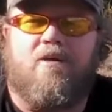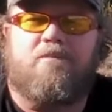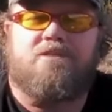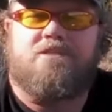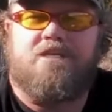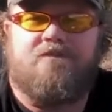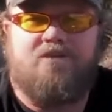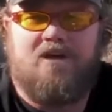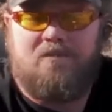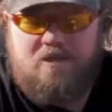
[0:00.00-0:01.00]
I'll put the
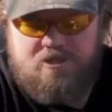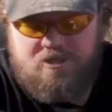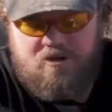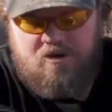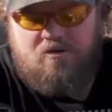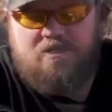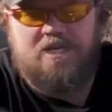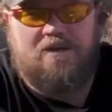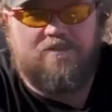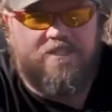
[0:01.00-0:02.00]
safety on. Make sure you
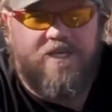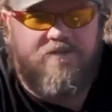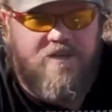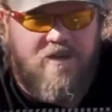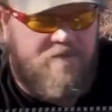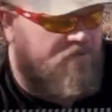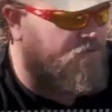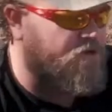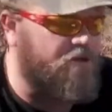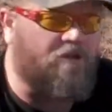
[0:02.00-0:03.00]
always have the safety on
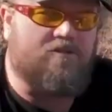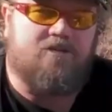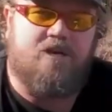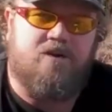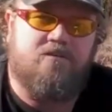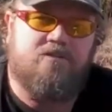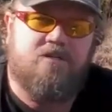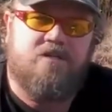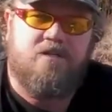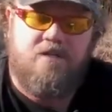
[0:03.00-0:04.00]
before you load your
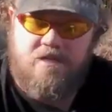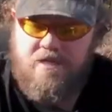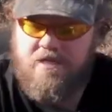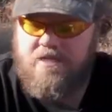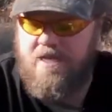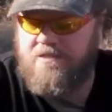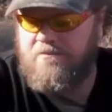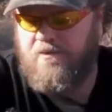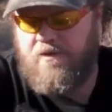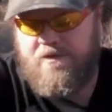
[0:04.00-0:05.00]
arrows. I think that's
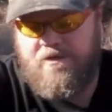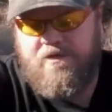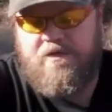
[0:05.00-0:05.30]
important.